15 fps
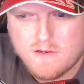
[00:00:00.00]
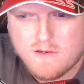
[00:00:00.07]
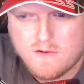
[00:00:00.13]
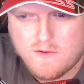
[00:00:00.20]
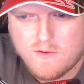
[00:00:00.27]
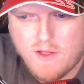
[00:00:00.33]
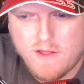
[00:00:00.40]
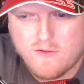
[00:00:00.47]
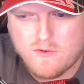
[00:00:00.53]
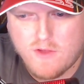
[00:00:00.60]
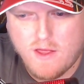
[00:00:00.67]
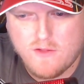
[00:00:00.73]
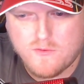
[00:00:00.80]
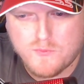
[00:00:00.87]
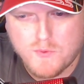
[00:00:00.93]

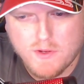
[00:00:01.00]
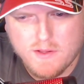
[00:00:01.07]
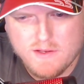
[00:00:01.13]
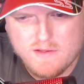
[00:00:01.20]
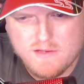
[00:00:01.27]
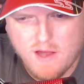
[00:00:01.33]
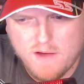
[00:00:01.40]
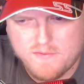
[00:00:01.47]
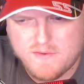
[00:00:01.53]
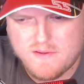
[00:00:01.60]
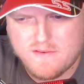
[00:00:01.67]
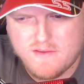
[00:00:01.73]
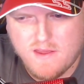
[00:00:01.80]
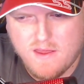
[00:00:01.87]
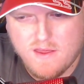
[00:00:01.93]
it's really tough to
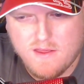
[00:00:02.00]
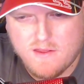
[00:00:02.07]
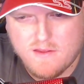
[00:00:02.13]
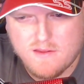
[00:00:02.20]
say,